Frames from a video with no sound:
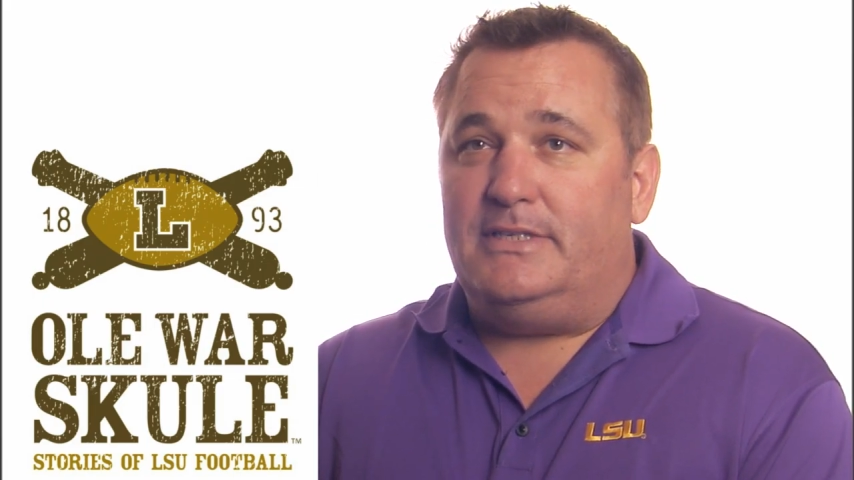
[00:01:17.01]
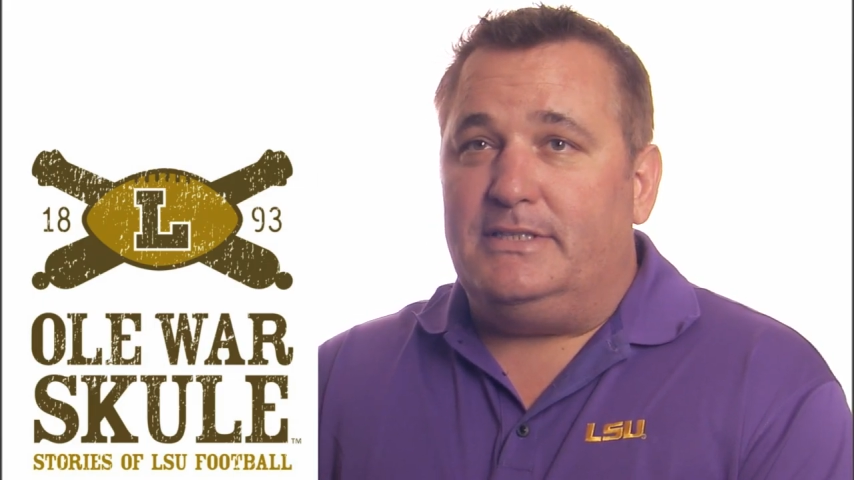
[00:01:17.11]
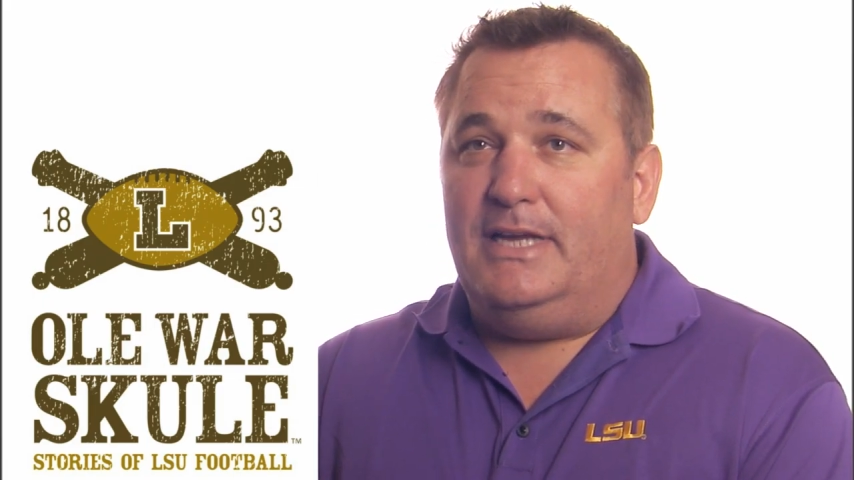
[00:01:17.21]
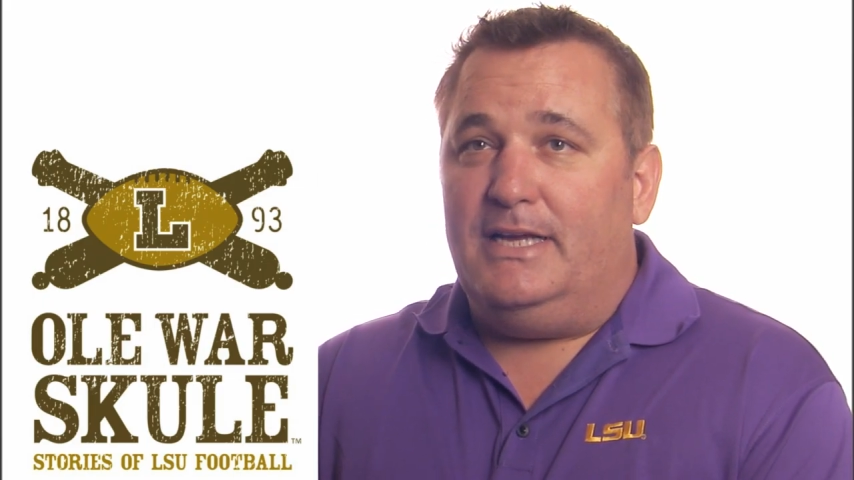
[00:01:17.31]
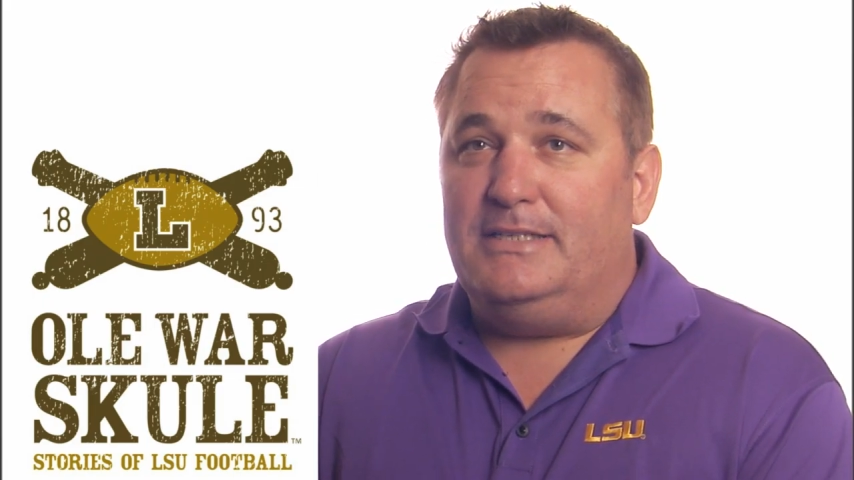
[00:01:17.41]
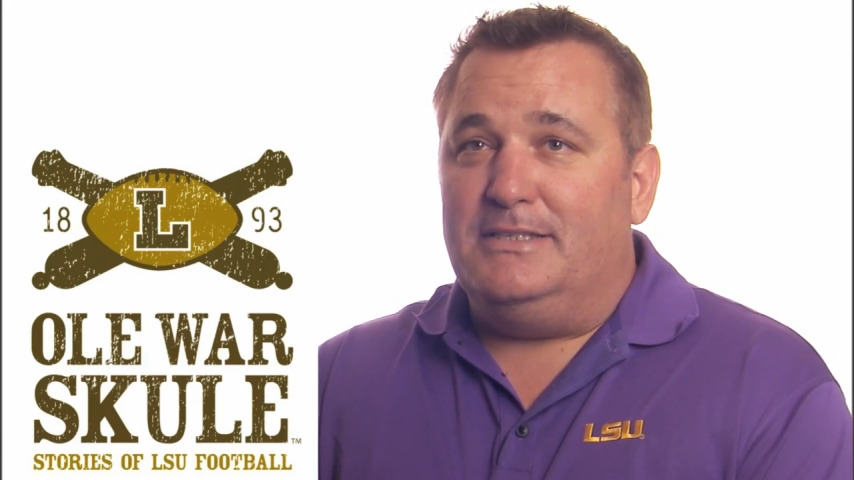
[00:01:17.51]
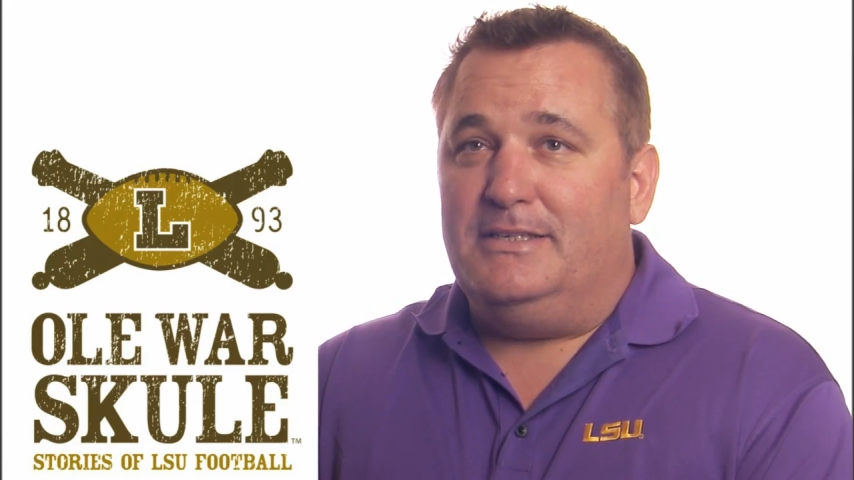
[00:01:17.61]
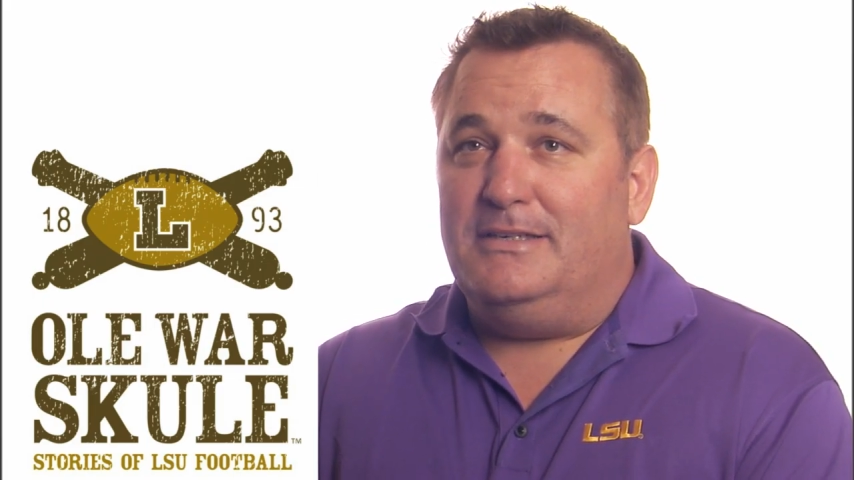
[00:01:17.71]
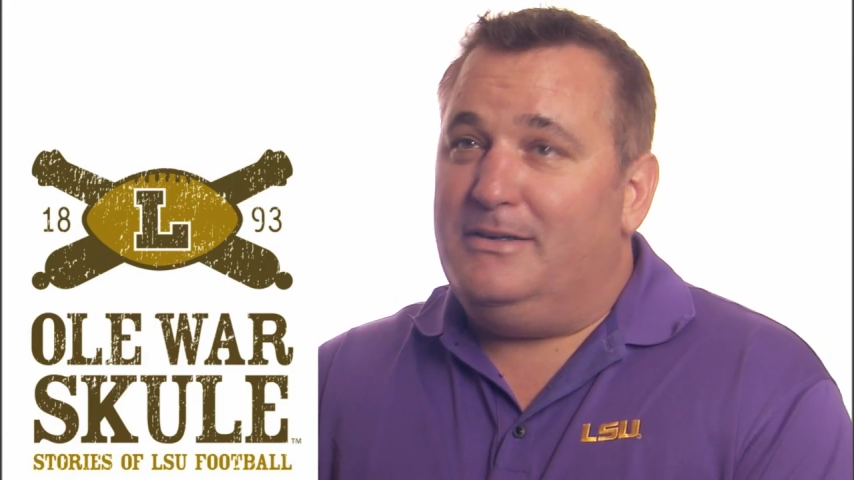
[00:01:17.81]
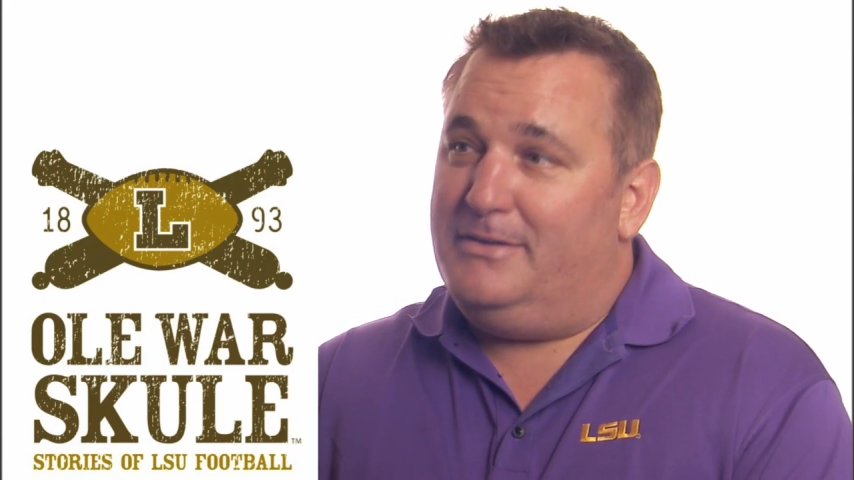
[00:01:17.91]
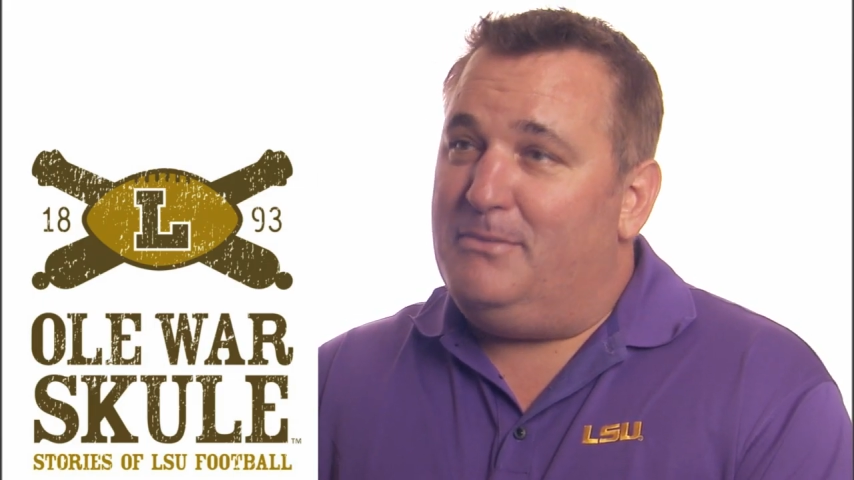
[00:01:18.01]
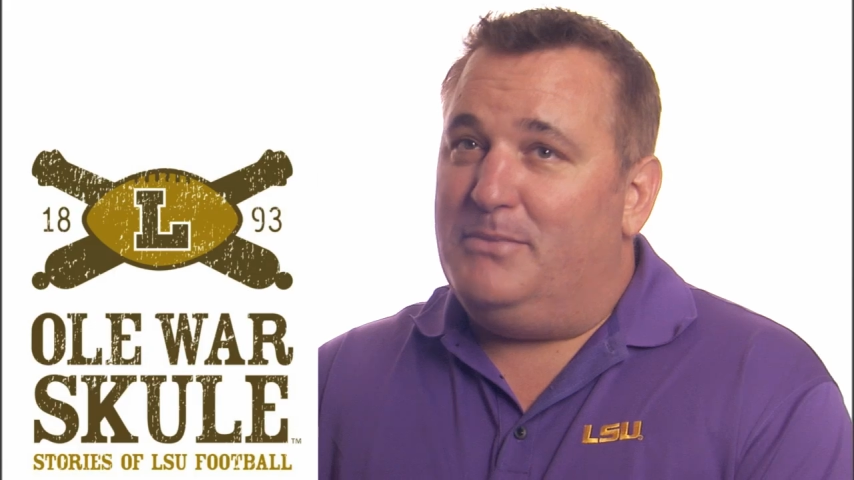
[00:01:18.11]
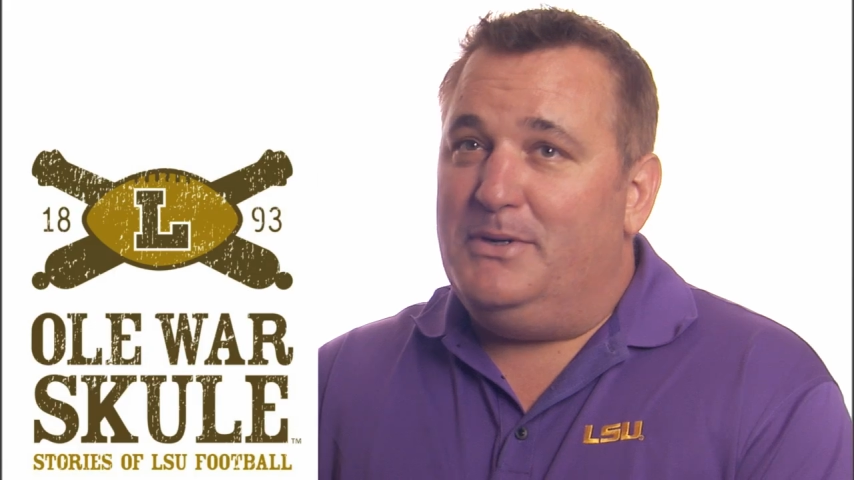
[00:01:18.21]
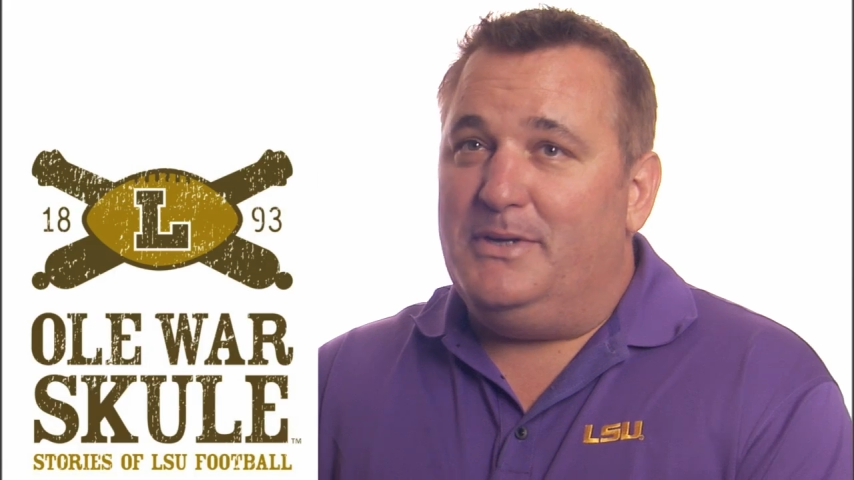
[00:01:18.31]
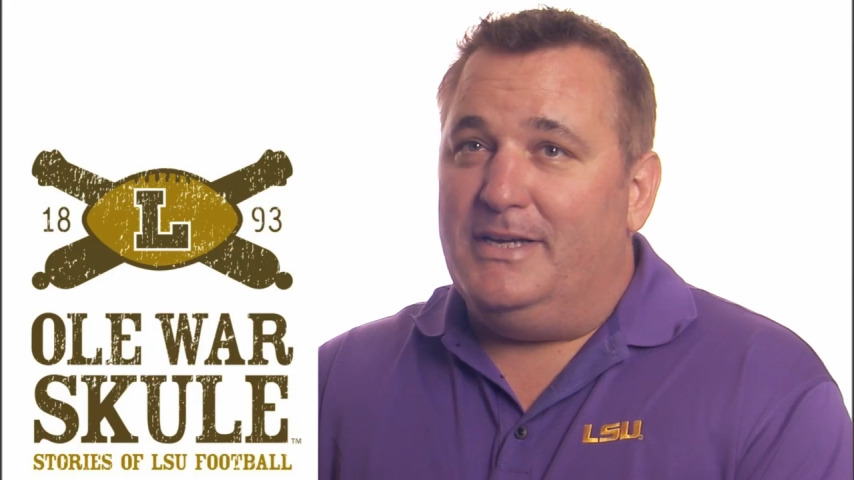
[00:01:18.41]
success, and you know, they'll
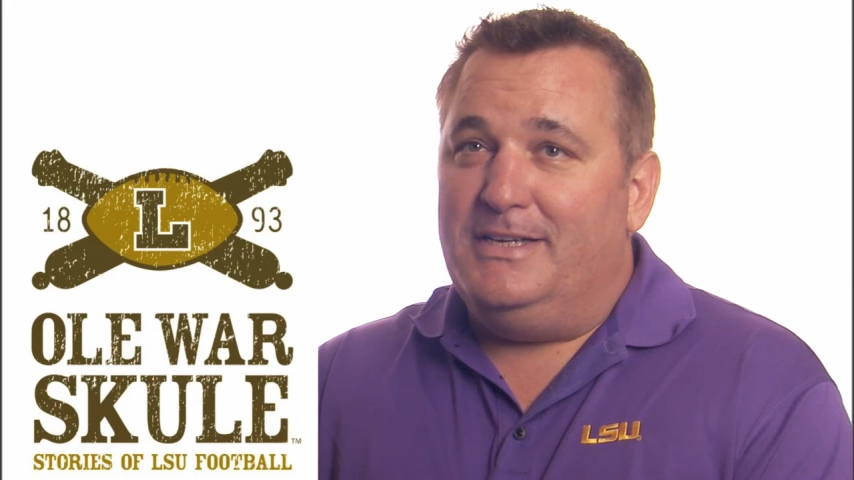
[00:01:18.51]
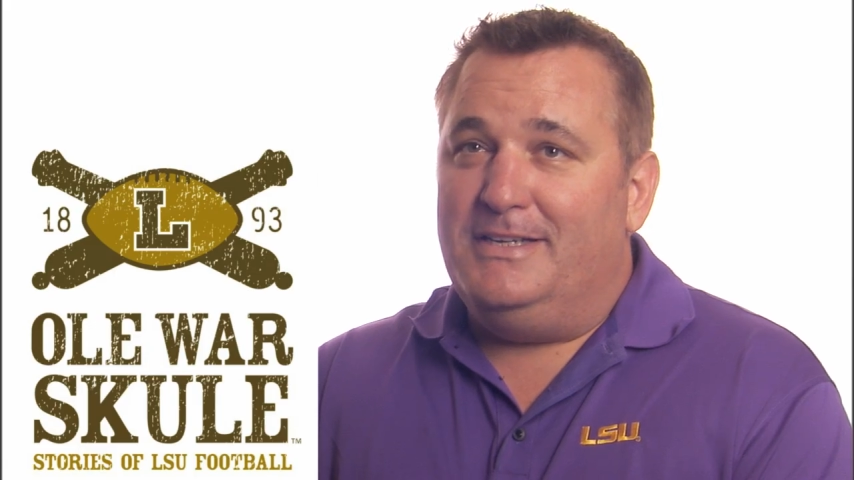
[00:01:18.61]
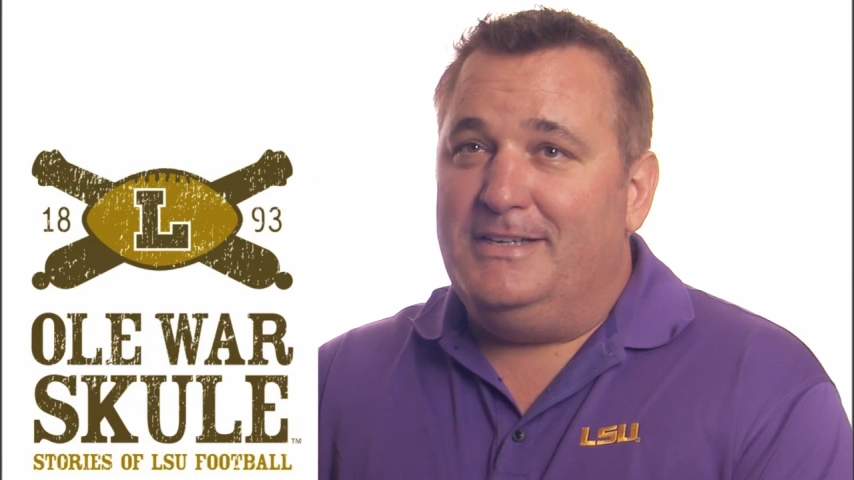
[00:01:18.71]
boo you.